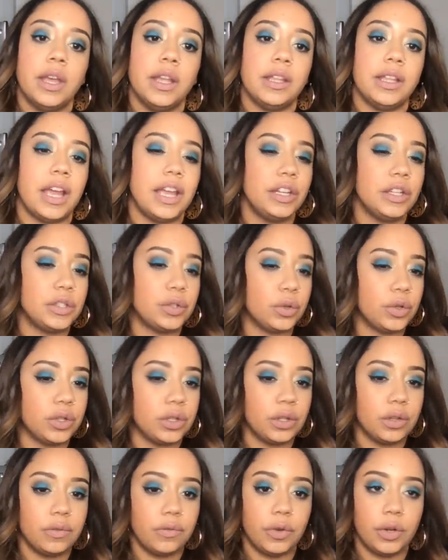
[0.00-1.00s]
Nine of Swords
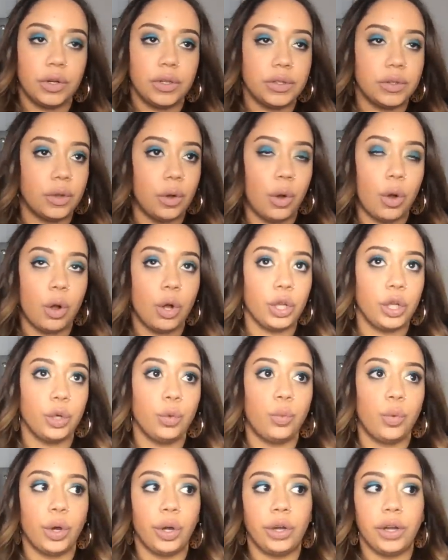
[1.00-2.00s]
in the reverse, all your
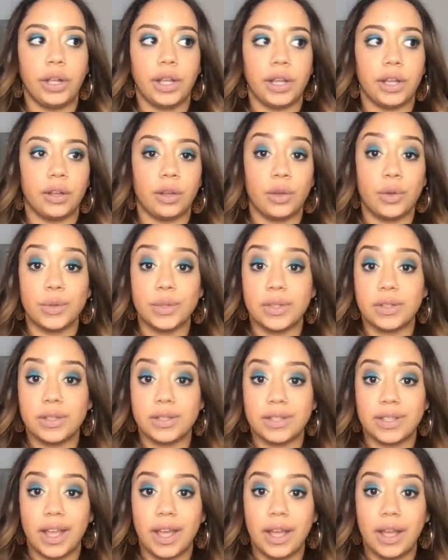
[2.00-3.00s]
worrying goes to the
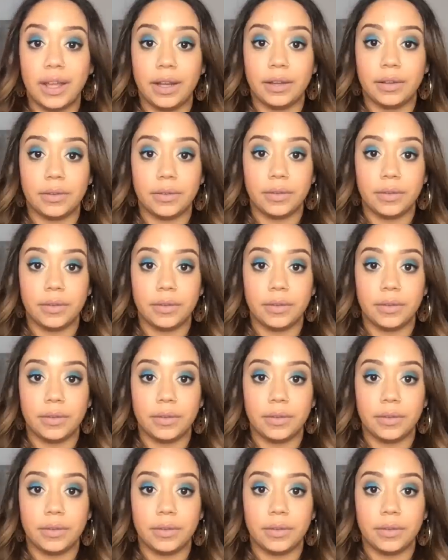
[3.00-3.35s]
side.